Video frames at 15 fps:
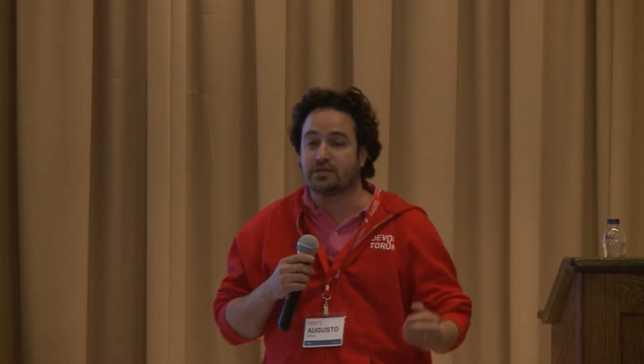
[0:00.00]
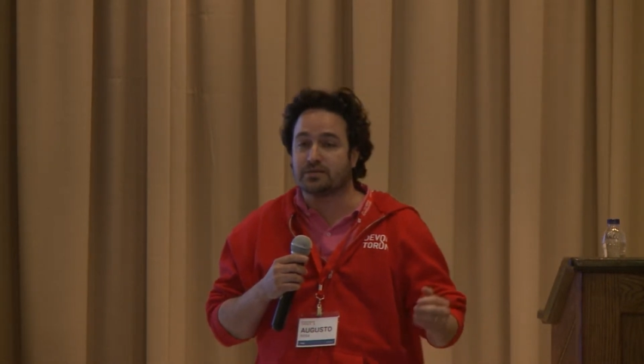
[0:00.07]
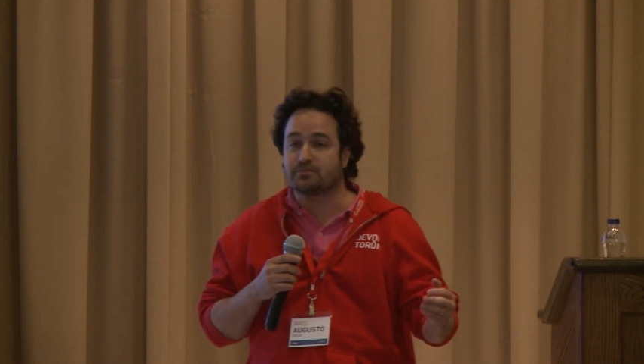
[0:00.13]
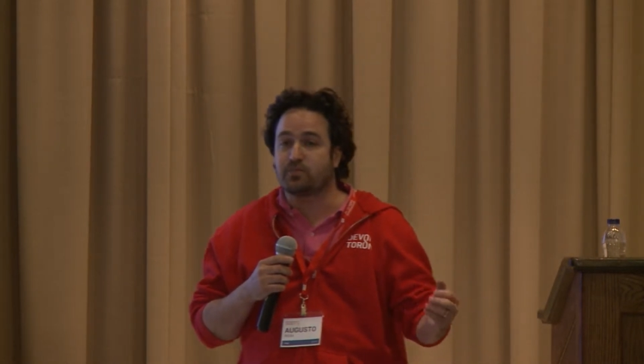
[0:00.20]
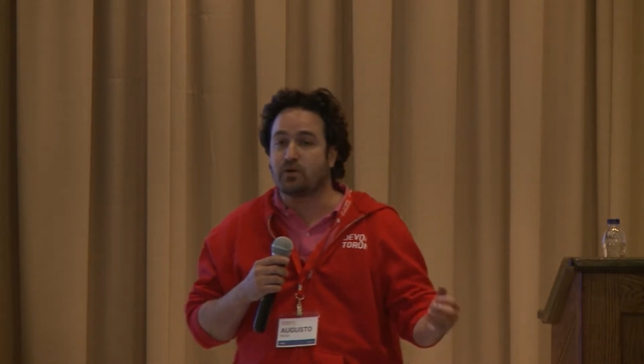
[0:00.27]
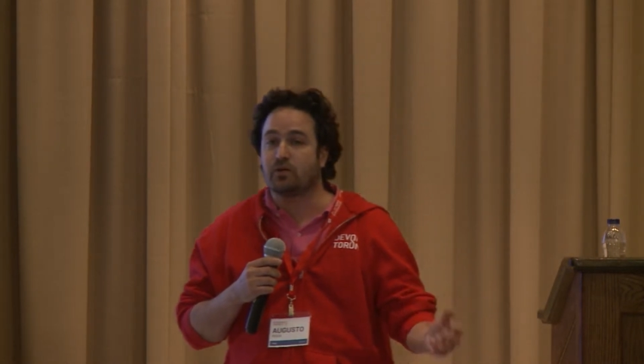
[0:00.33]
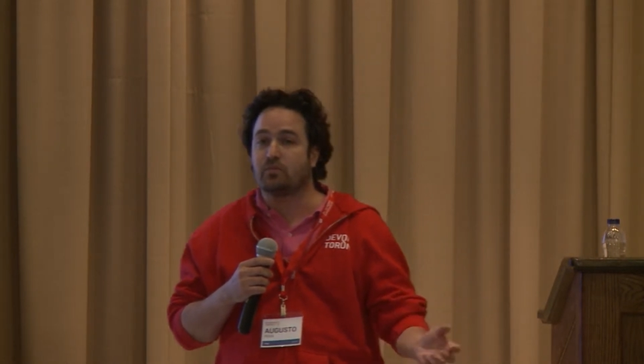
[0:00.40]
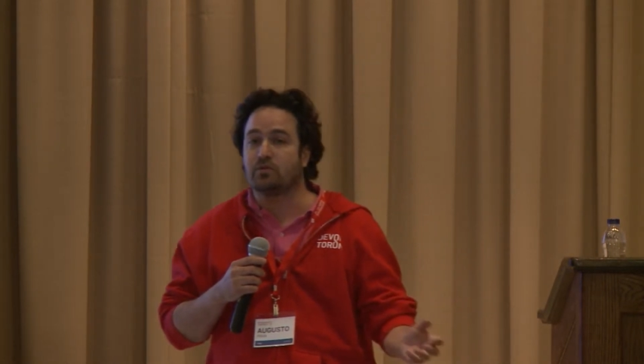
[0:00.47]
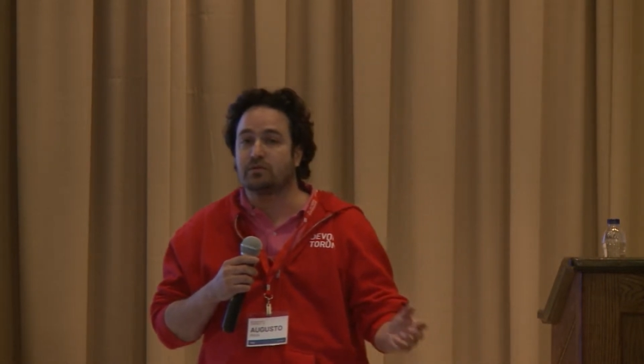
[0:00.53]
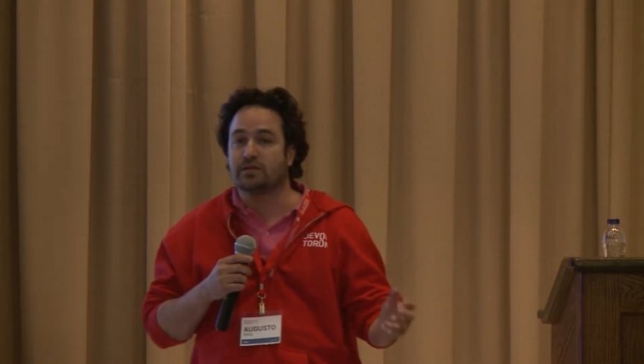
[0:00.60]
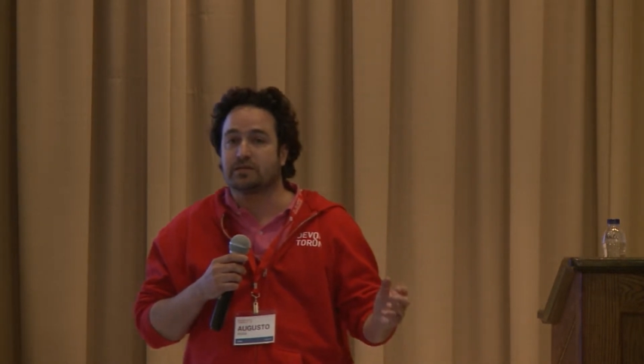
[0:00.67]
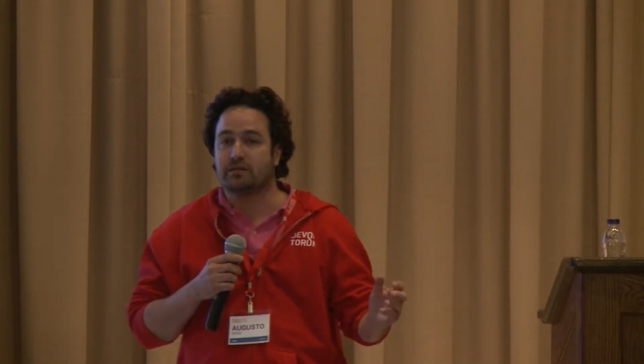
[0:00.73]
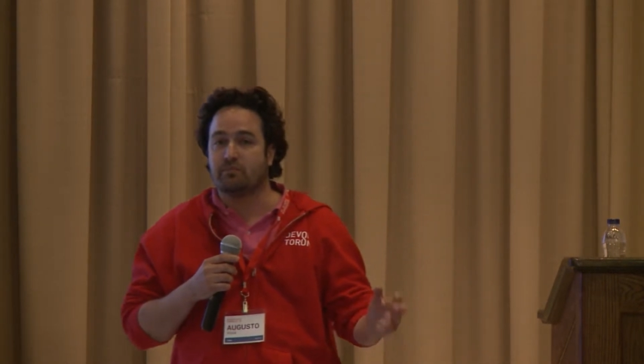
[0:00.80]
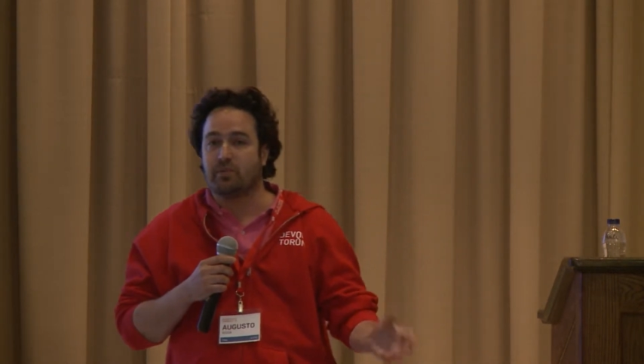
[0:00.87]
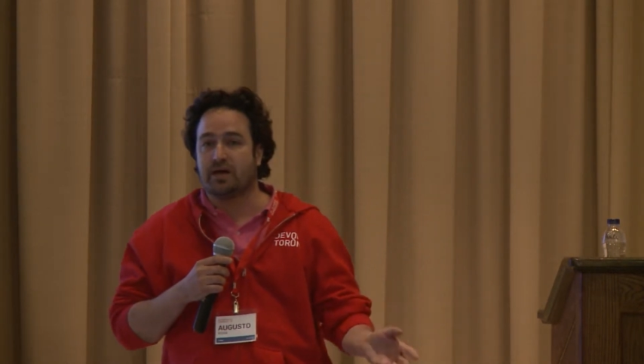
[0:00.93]
is
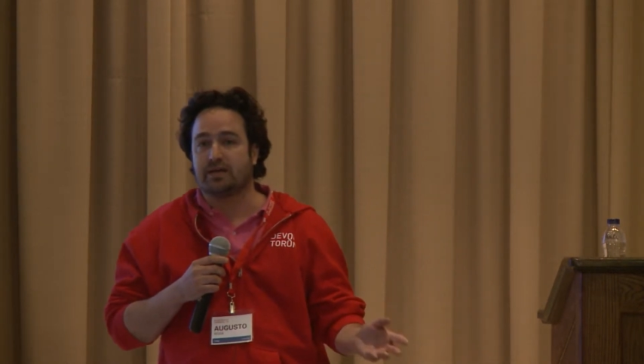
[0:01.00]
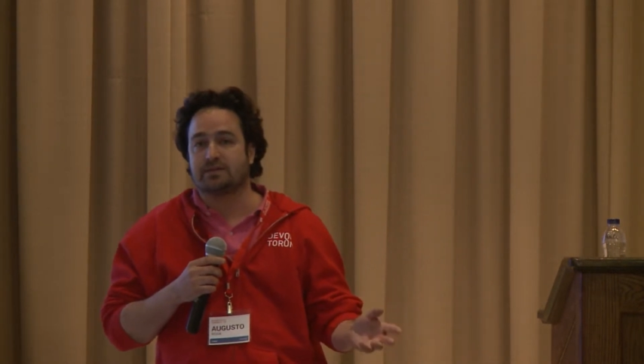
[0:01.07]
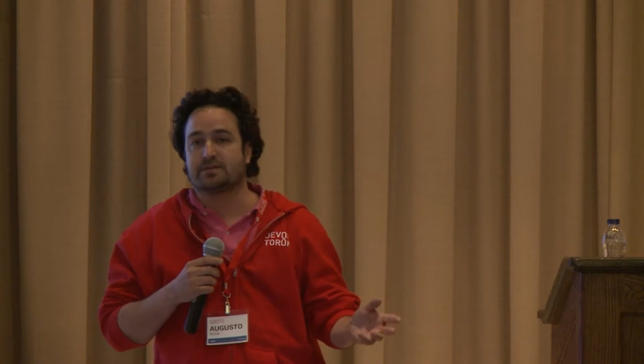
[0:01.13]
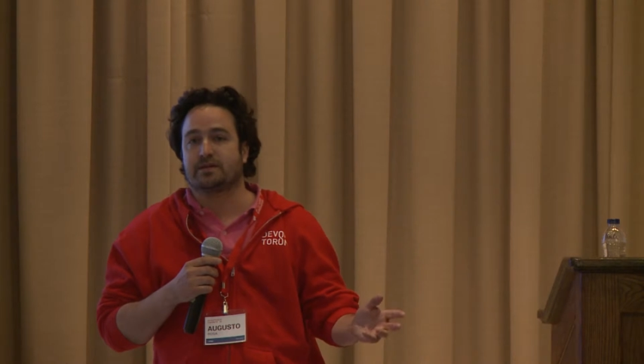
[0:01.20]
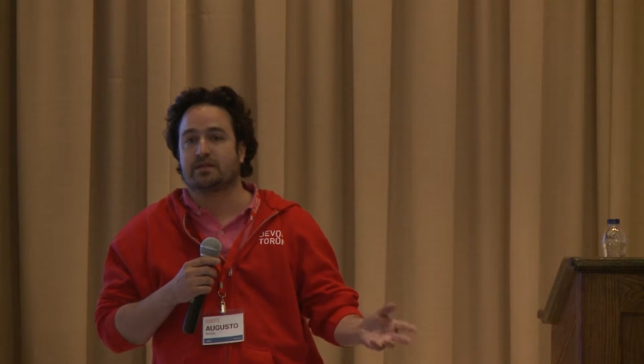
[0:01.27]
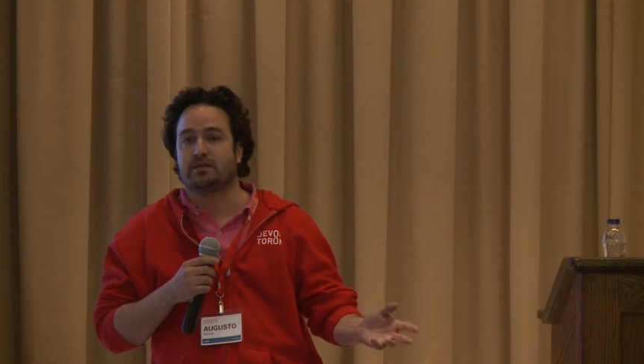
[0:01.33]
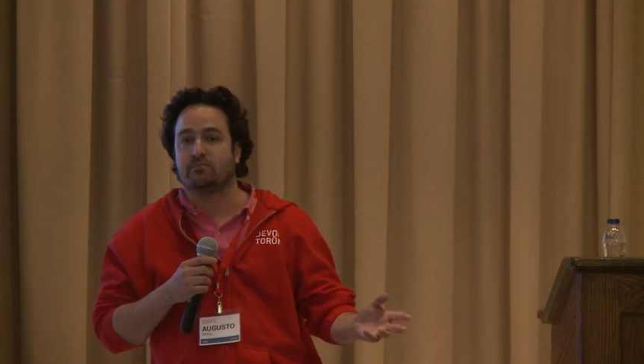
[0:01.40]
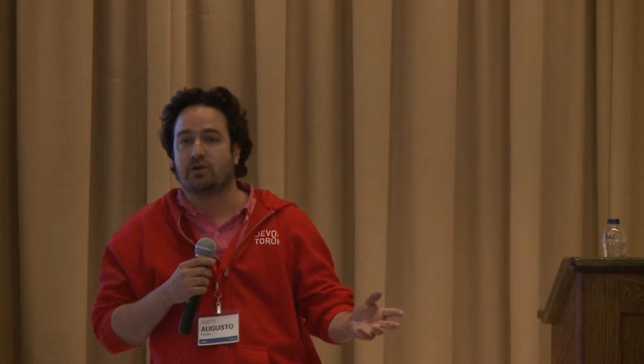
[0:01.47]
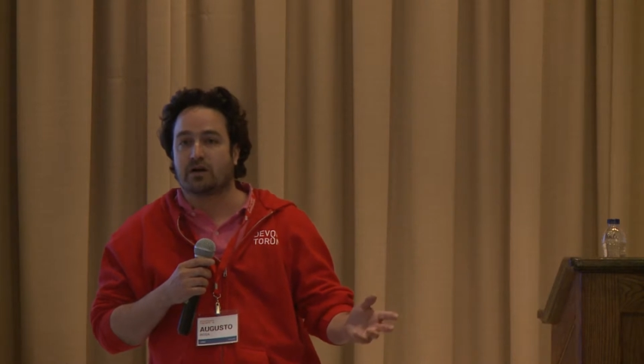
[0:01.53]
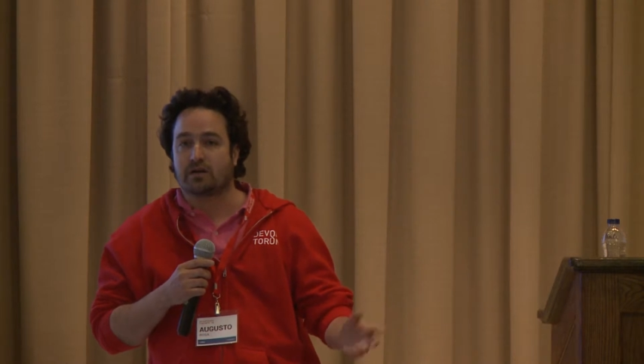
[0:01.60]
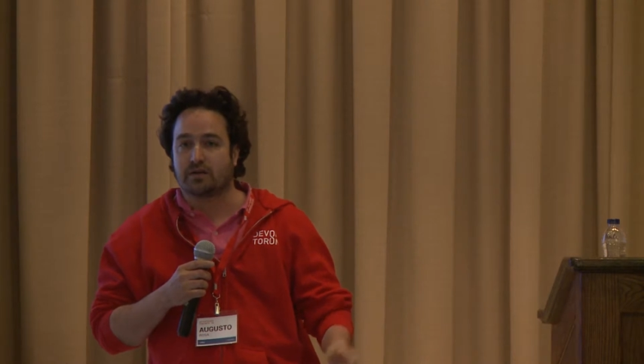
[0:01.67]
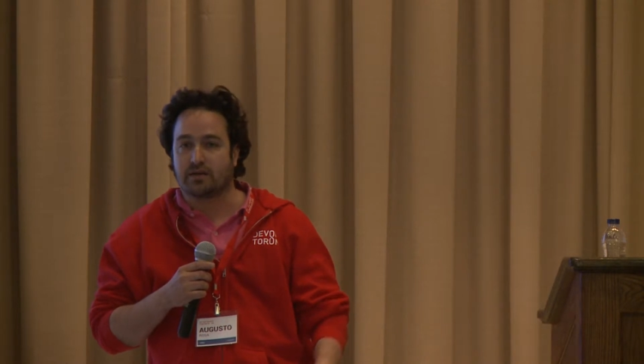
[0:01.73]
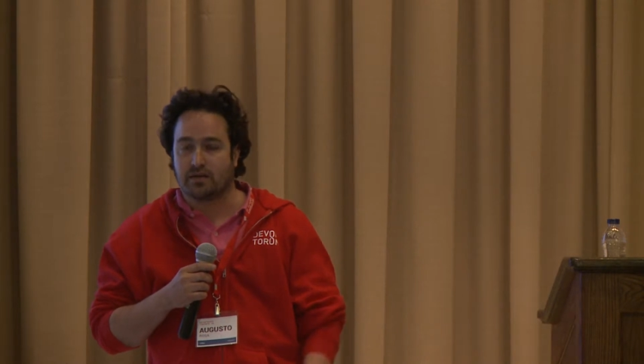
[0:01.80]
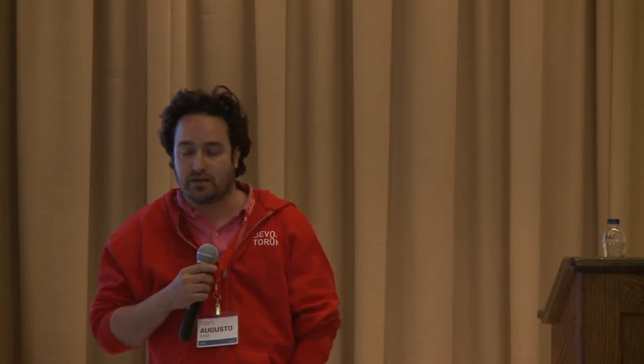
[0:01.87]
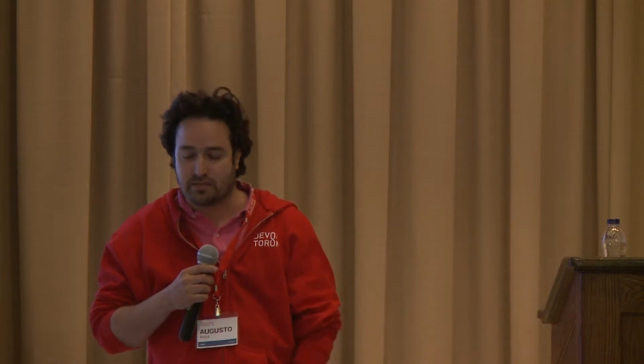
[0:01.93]
probably the best in the
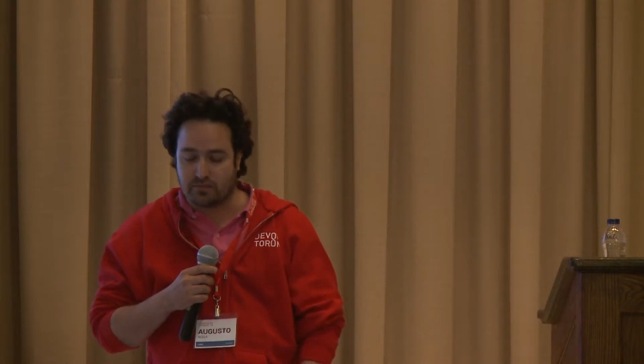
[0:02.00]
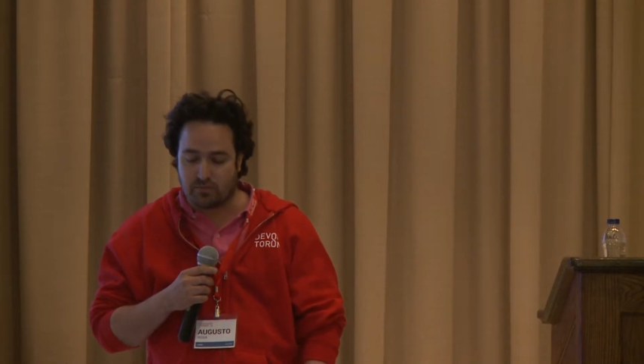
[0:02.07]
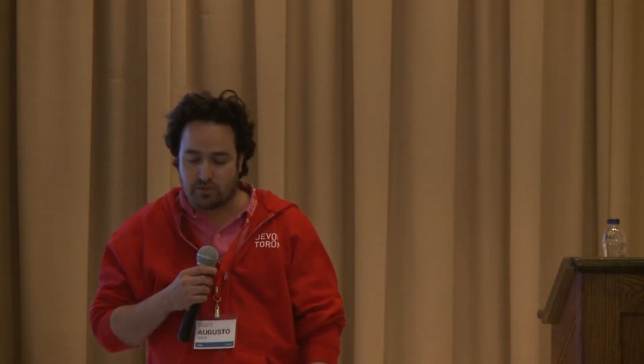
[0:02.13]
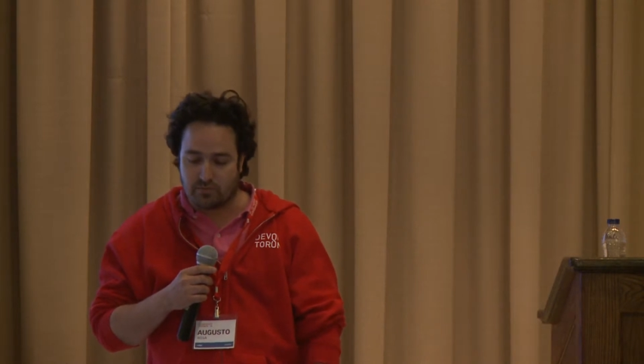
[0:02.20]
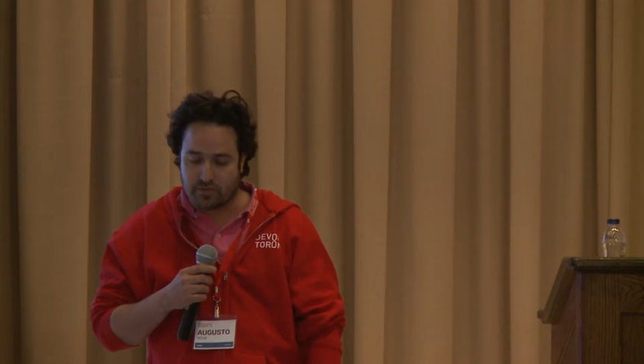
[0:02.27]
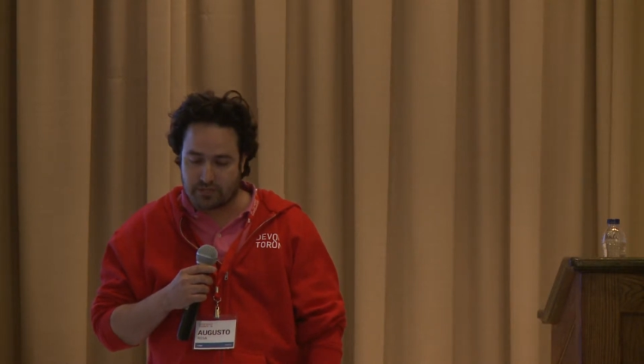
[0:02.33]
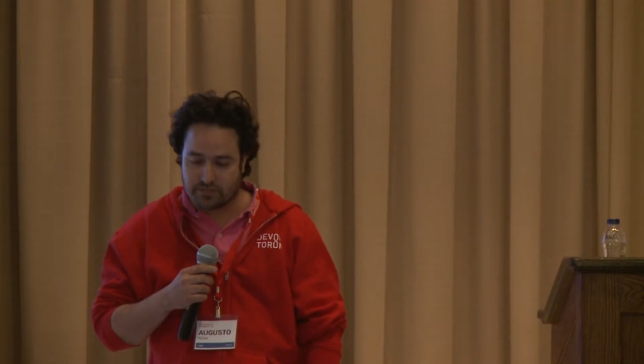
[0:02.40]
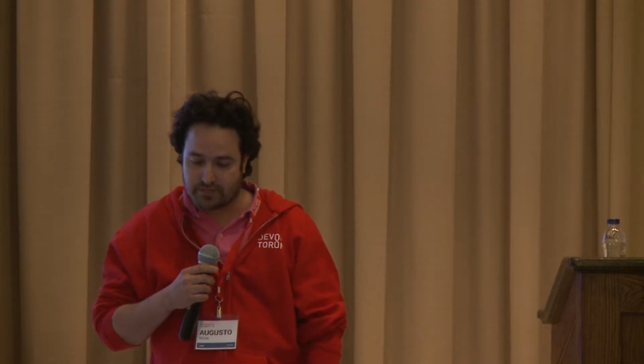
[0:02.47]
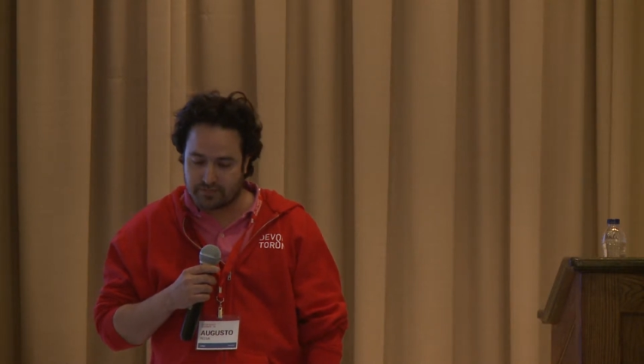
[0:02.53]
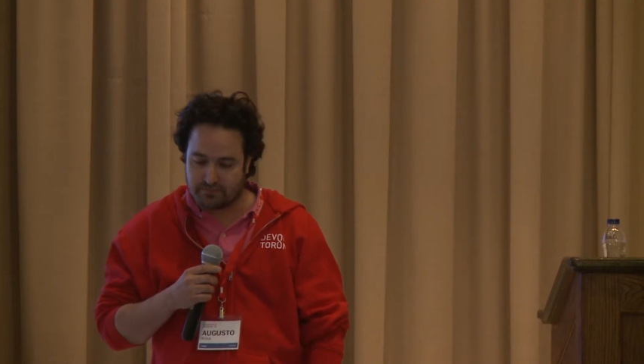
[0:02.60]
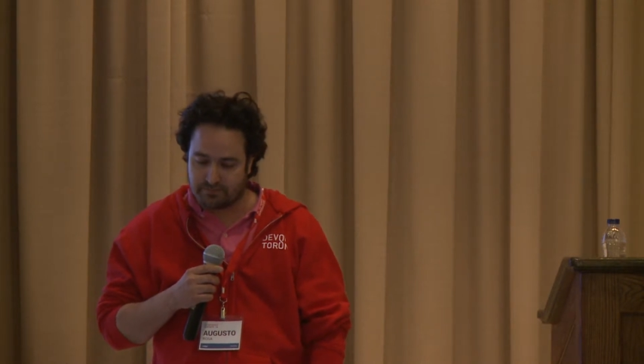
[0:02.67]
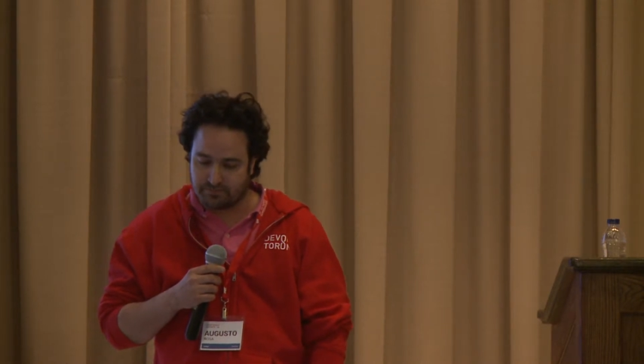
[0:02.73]
market at the moment.